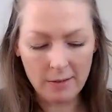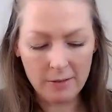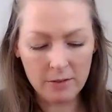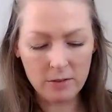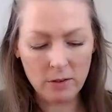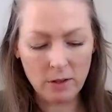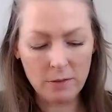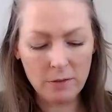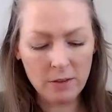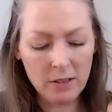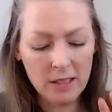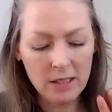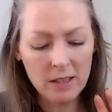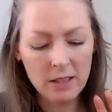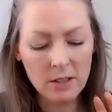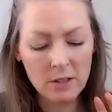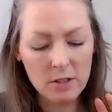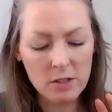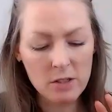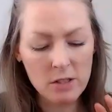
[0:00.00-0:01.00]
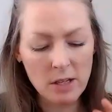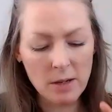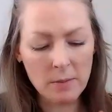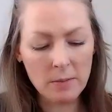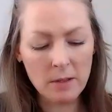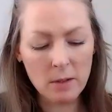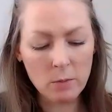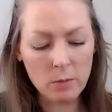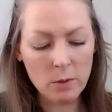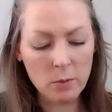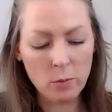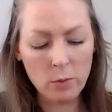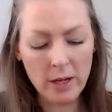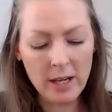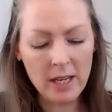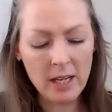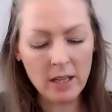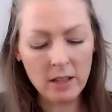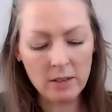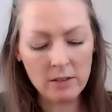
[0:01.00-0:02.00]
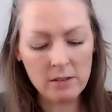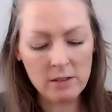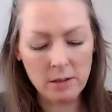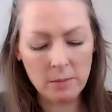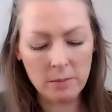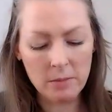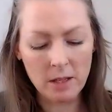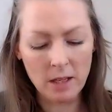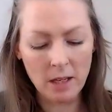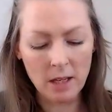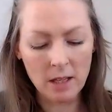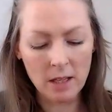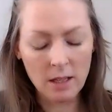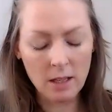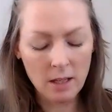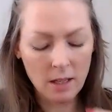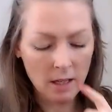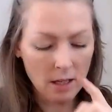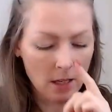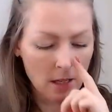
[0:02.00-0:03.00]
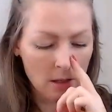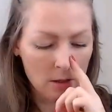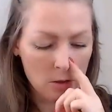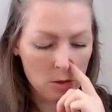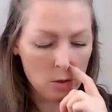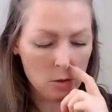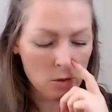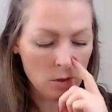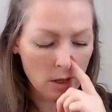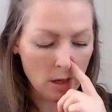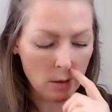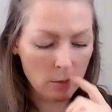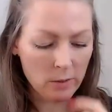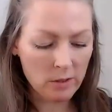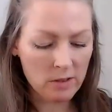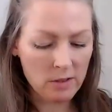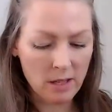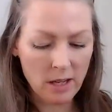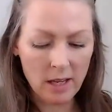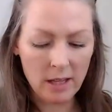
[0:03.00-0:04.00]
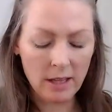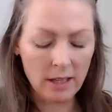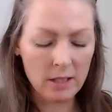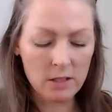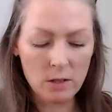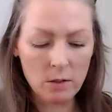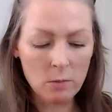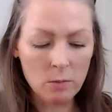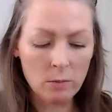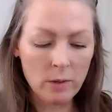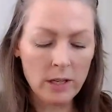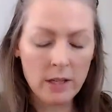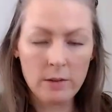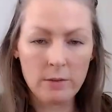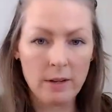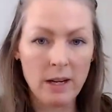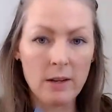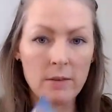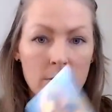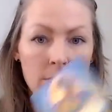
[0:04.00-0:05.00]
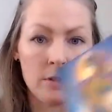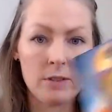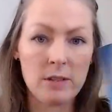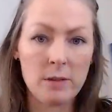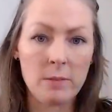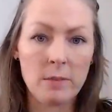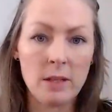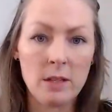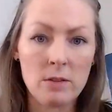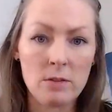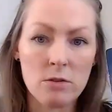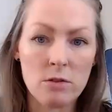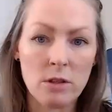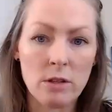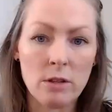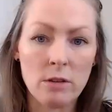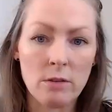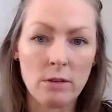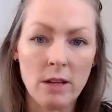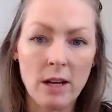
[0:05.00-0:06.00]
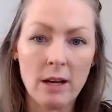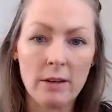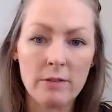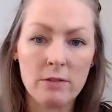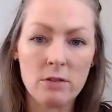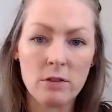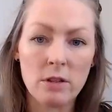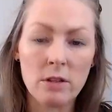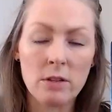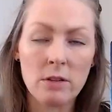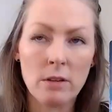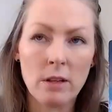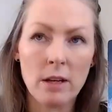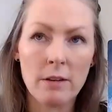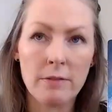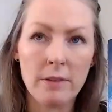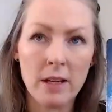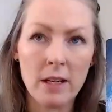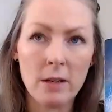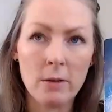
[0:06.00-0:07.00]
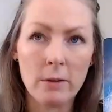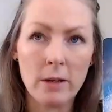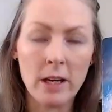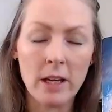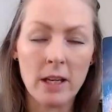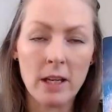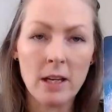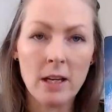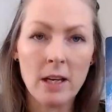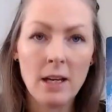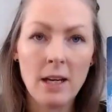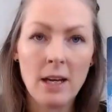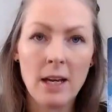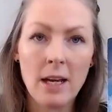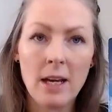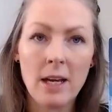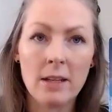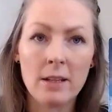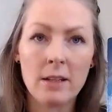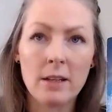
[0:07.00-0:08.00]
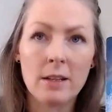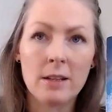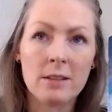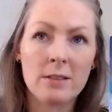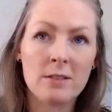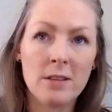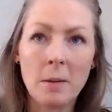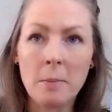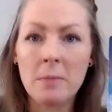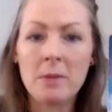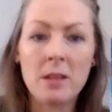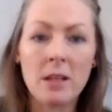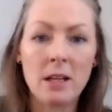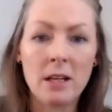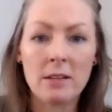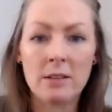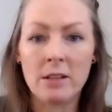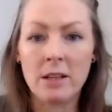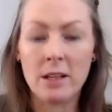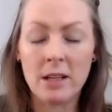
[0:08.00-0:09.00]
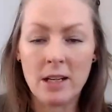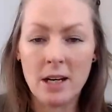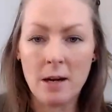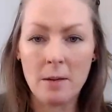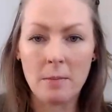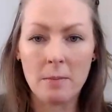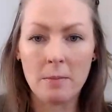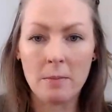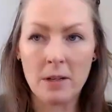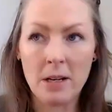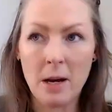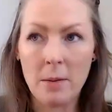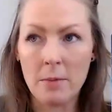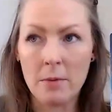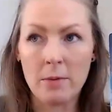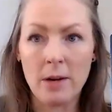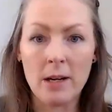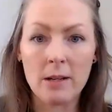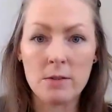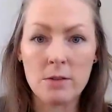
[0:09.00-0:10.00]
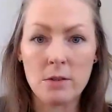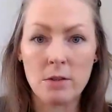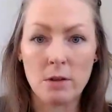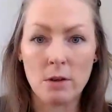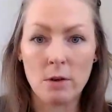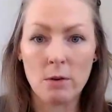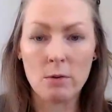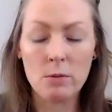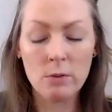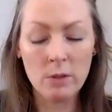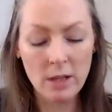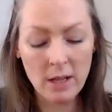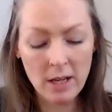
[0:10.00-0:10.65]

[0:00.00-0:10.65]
So I feel like there's something we're waiting on something. usually I would say like don't wait around for something to start your life. Start your life anyway, and the something is going to come come around to you.